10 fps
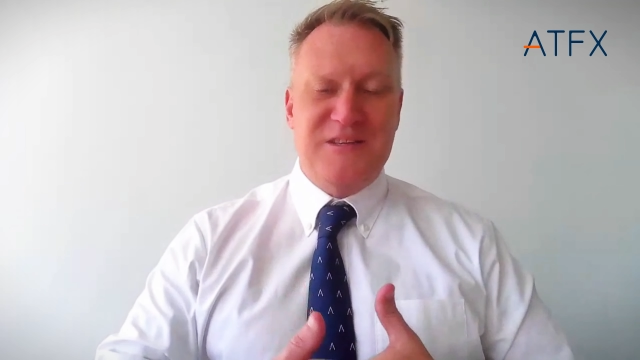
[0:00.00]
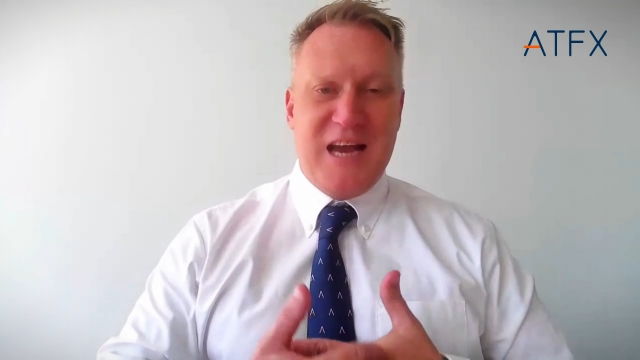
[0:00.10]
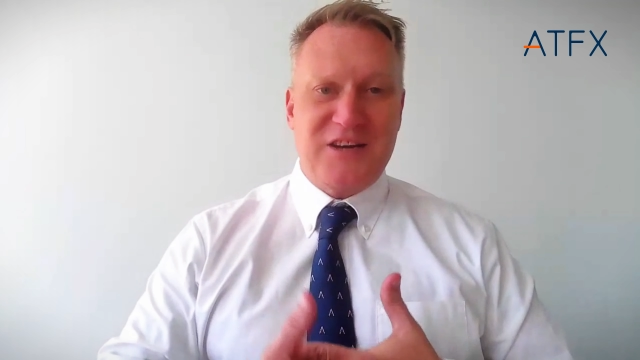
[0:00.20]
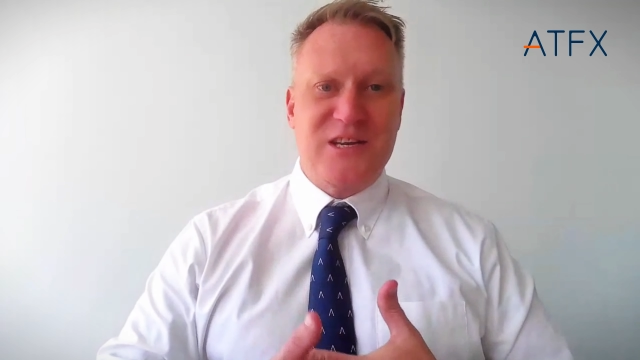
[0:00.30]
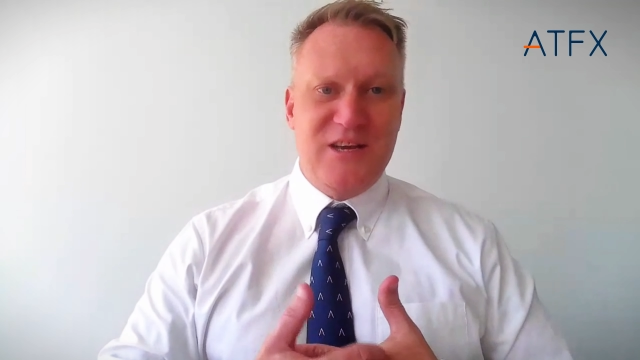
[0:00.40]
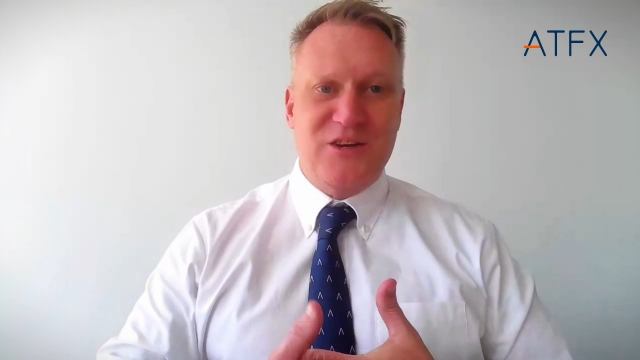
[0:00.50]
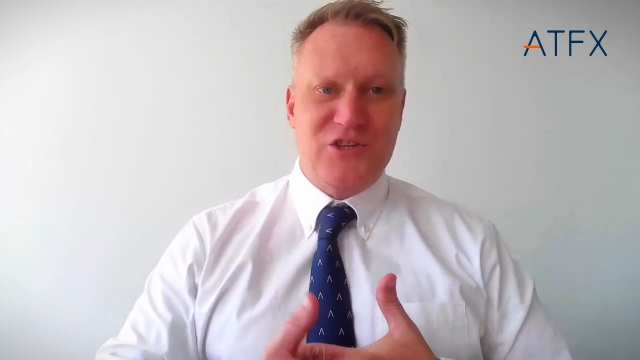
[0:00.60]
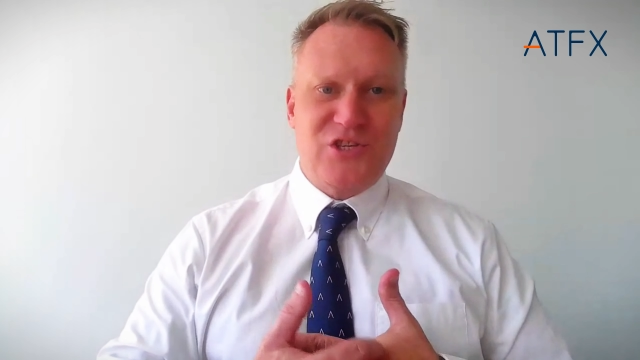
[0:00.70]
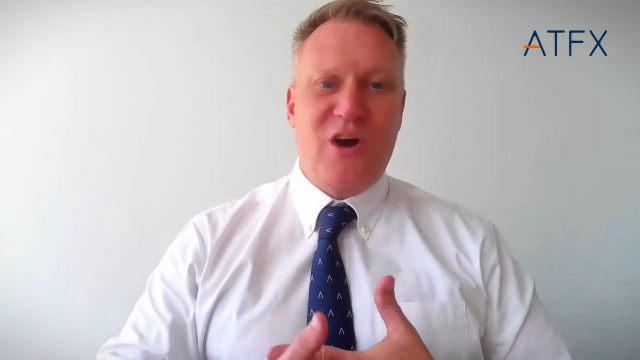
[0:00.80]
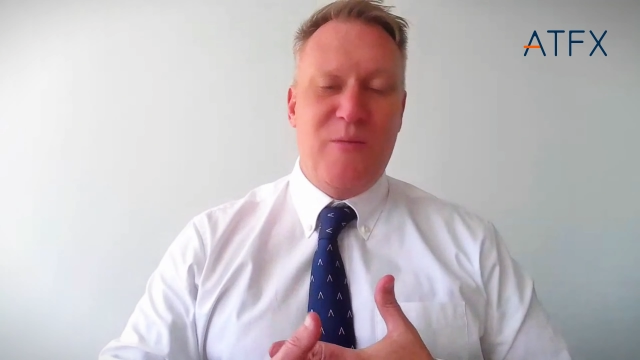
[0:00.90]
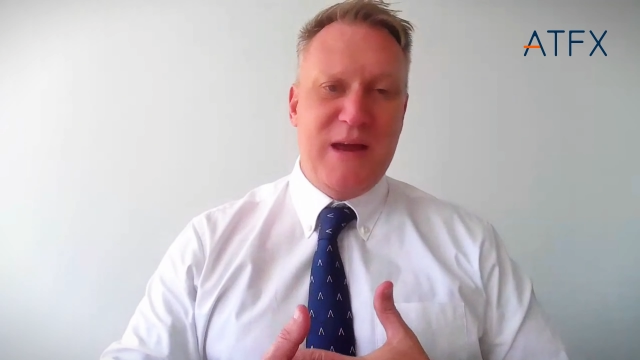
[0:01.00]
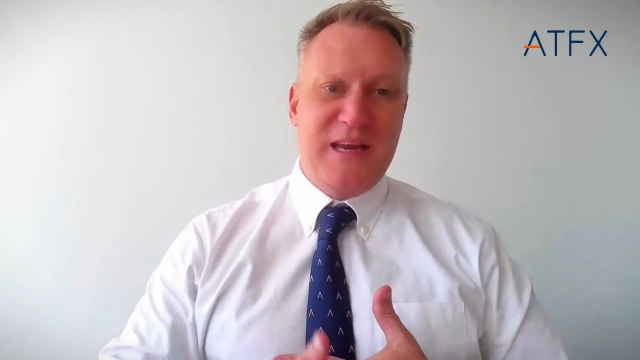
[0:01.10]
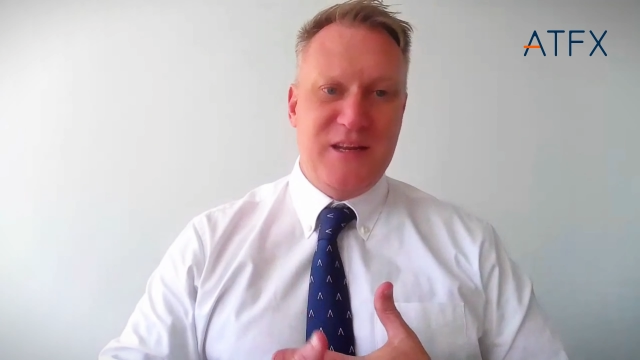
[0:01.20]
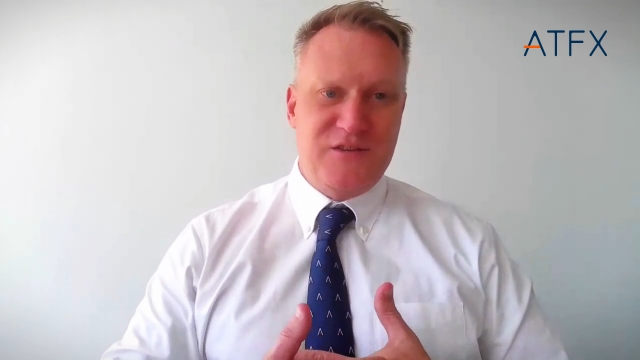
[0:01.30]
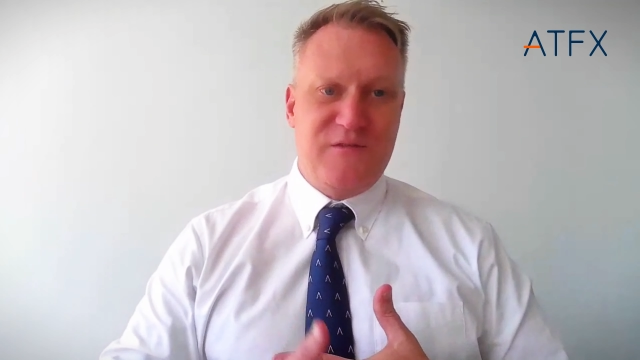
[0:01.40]
is actually going to start
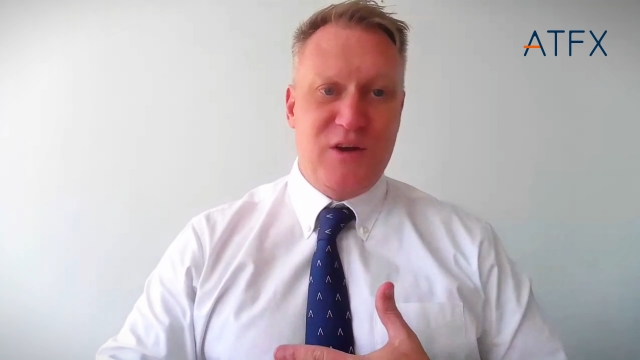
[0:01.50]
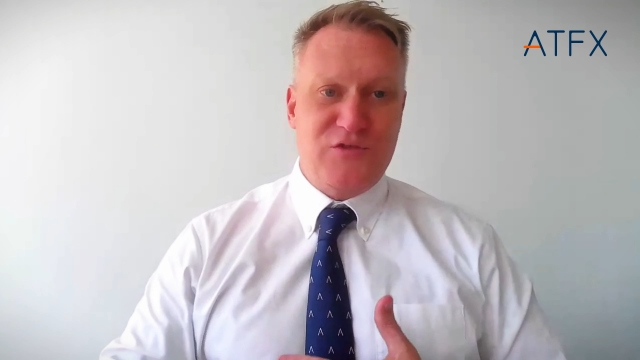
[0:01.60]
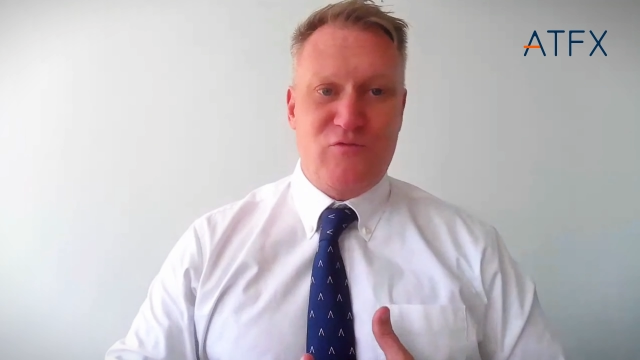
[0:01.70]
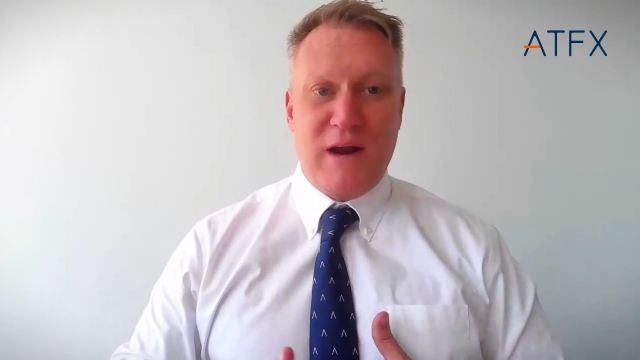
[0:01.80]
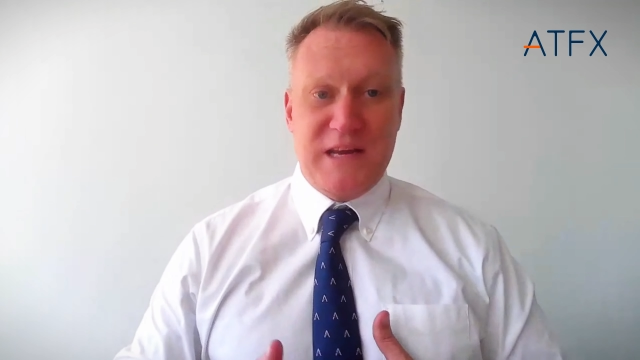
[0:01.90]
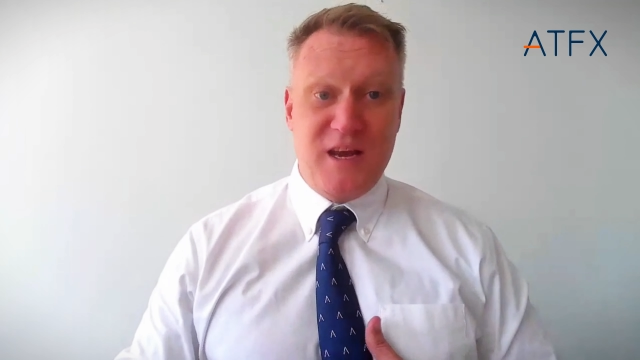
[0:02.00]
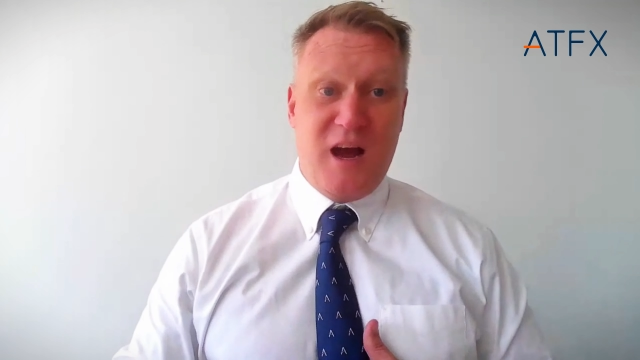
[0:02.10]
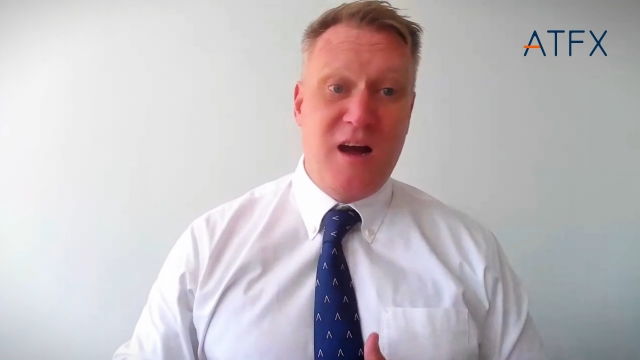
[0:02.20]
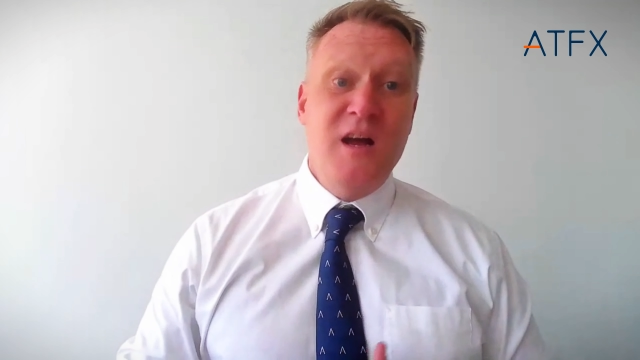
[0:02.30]
making its first rate cut.